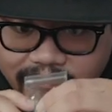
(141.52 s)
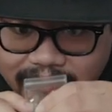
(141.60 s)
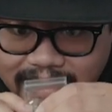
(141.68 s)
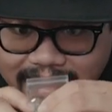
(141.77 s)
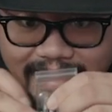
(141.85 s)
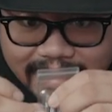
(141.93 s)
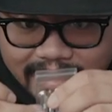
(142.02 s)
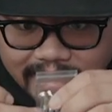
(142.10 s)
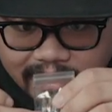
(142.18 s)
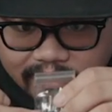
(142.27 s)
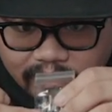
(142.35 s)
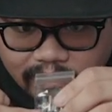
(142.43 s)

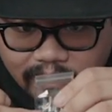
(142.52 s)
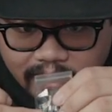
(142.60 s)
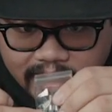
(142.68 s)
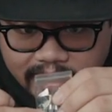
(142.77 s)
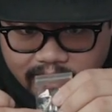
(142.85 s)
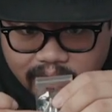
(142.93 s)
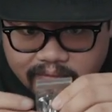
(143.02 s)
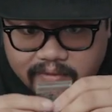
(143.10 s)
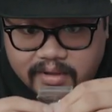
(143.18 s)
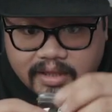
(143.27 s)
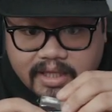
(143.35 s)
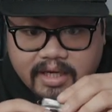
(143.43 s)
flathead right
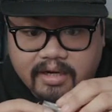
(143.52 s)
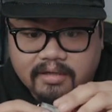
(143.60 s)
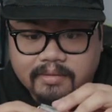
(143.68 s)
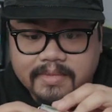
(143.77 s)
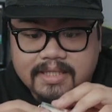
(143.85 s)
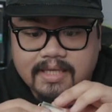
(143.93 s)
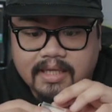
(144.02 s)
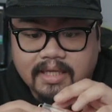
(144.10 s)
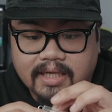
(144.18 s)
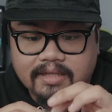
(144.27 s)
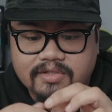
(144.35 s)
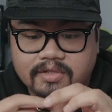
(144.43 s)
over there. Let me take
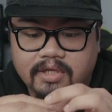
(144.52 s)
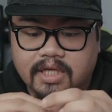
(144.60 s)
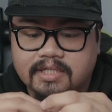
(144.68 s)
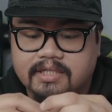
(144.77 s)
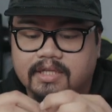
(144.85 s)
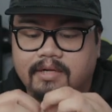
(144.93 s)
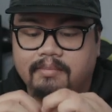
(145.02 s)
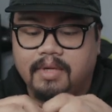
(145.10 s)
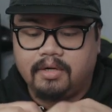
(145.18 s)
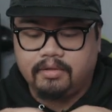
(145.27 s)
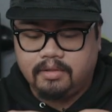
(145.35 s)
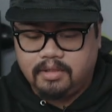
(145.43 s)
it out so you guys can get a
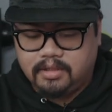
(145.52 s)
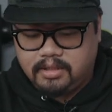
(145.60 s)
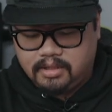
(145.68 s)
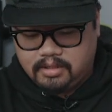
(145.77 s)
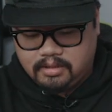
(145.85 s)
better look.